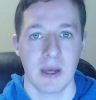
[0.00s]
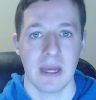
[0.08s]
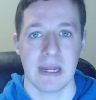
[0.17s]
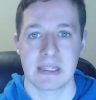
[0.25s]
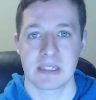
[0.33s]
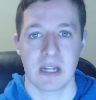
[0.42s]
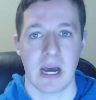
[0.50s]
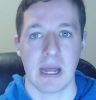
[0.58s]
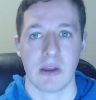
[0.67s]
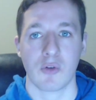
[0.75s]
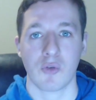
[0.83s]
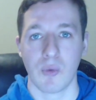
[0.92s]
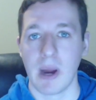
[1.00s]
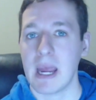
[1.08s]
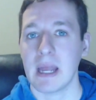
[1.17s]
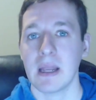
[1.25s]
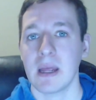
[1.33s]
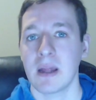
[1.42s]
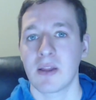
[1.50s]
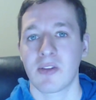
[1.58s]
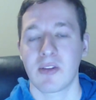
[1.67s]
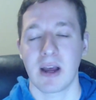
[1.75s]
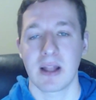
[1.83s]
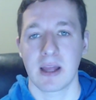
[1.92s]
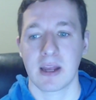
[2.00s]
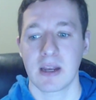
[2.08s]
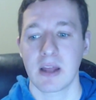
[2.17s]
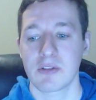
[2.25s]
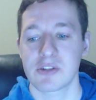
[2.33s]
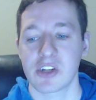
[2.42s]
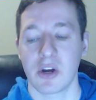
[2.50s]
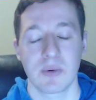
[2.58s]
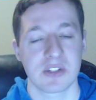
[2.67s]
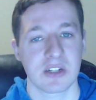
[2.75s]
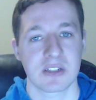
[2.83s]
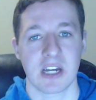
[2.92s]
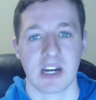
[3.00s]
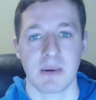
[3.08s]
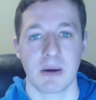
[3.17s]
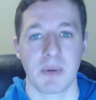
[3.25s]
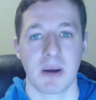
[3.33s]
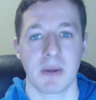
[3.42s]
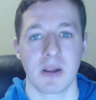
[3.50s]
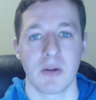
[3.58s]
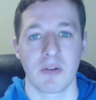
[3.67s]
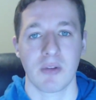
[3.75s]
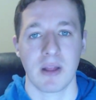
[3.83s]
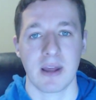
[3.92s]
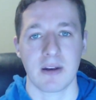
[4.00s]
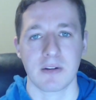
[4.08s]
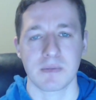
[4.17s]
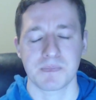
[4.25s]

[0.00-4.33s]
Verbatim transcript: It's not great. It's not like another show, which I'll talk about probably a little later.